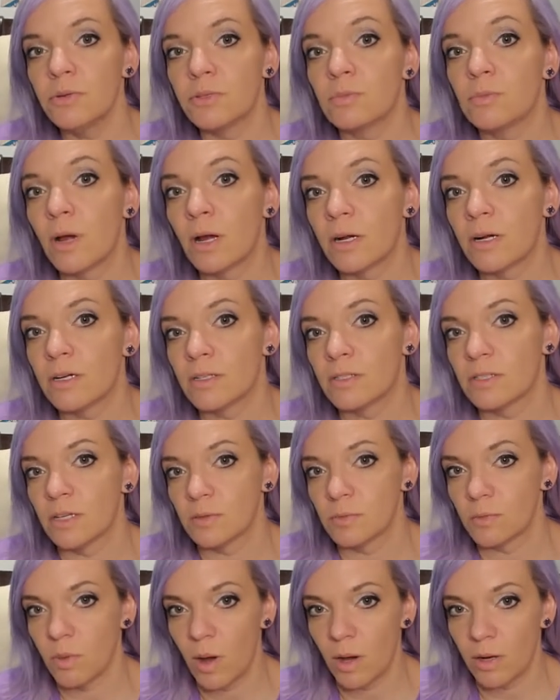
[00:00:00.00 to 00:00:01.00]
markers as
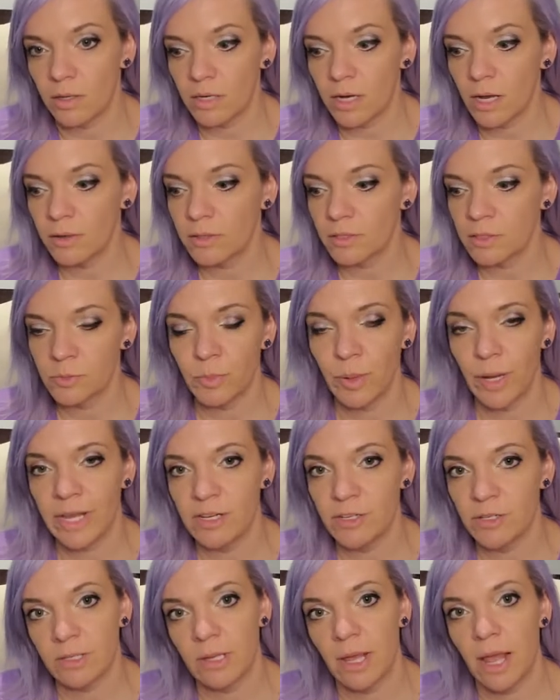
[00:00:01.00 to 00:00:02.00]
watercolors by
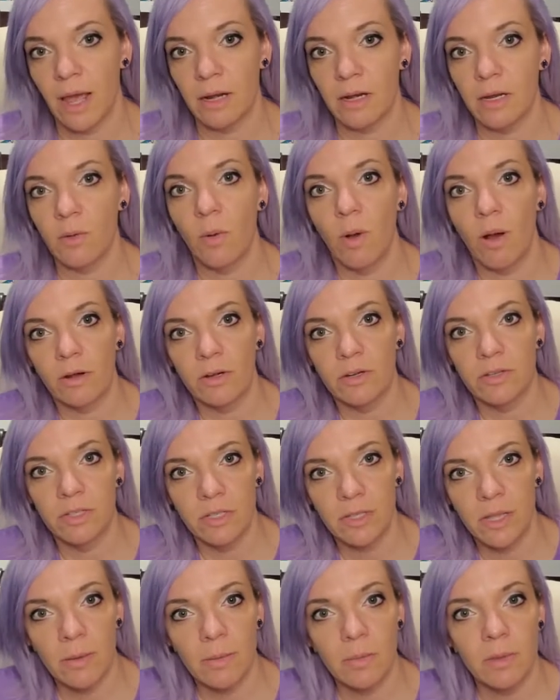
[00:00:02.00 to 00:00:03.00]
just adding water to
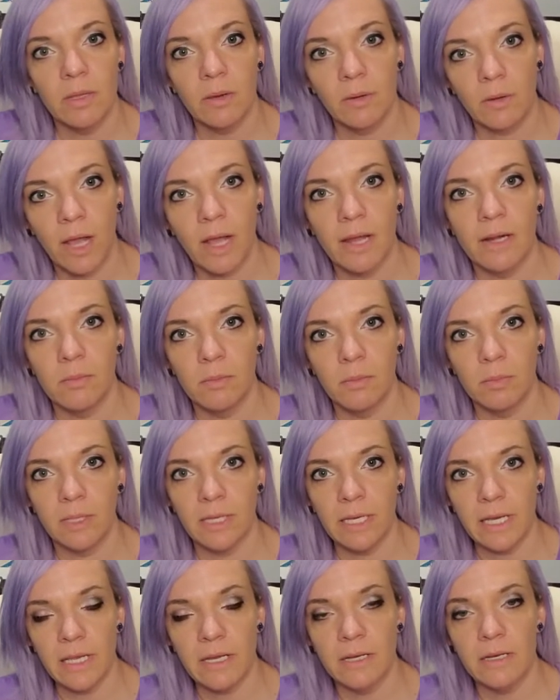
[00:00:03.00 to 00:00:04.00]
them, and they'll kind of
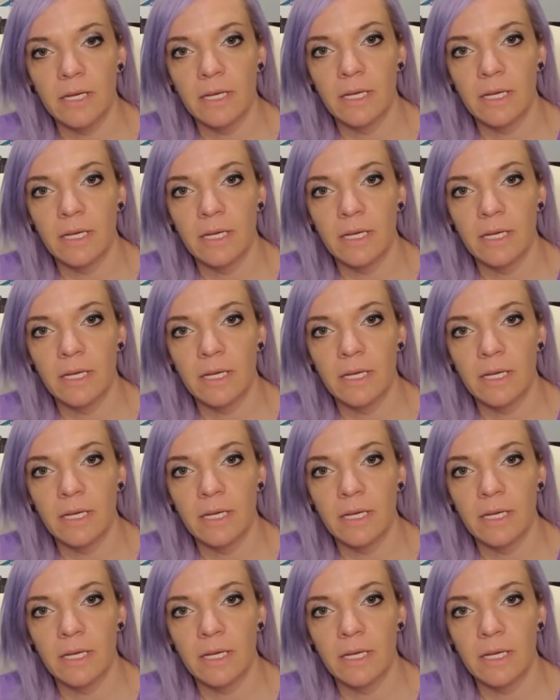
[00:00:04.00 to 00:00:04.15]
bleed